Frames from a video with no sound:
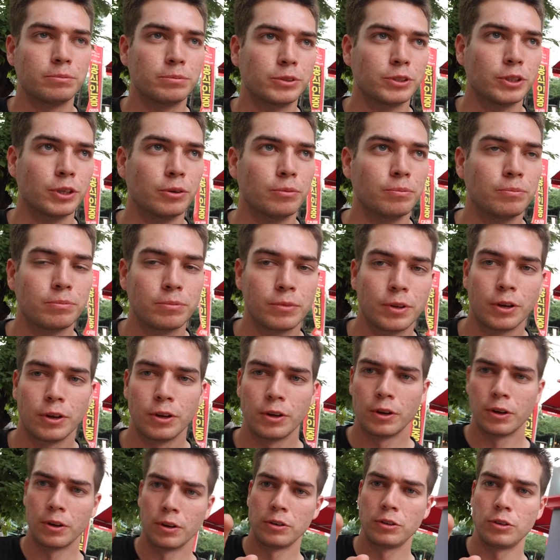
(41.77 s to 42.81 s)
So
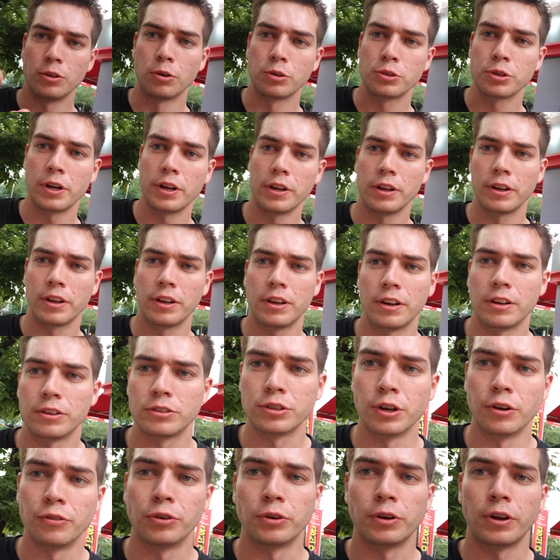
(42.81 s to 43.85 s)
don't try to get a
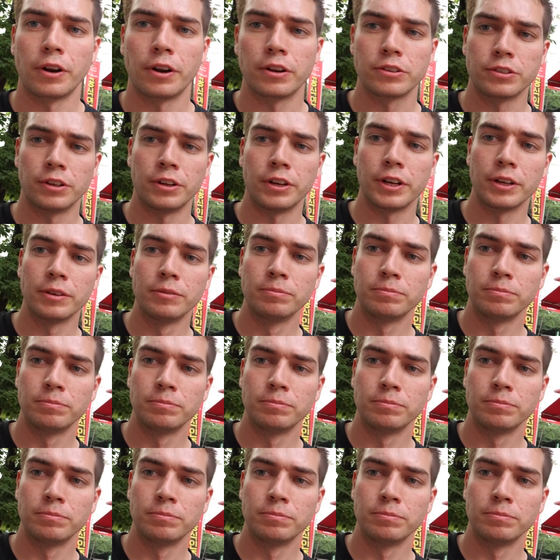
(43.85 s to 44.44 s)
cell phone on a Sunday.